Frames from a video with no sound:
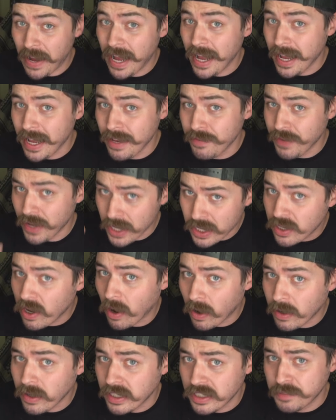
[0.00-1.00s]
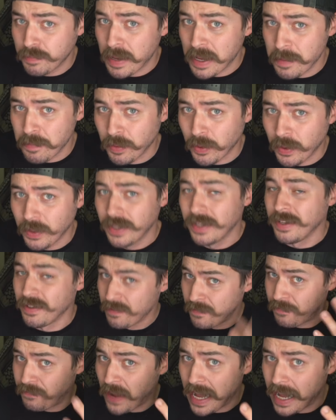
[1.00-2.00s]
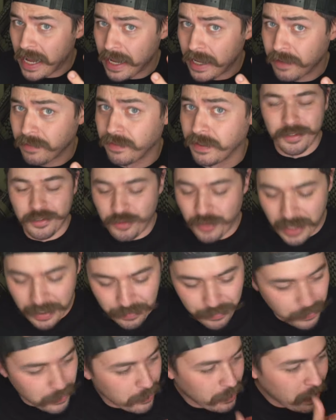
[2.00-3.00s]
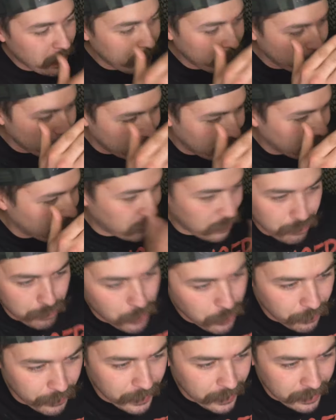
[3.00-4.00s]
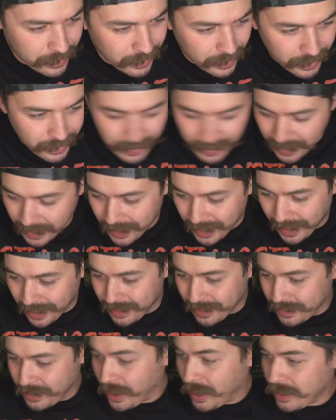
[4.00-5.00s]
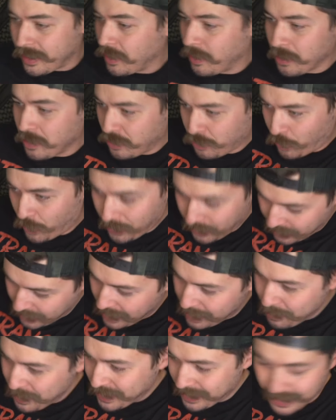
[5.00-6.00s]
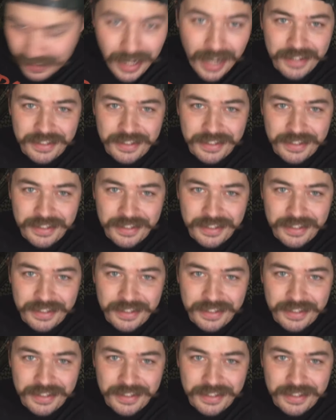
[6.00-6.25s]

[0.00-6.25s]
Five cars, people. Five. The drive through line was just a moving and the tacos weren't coming, and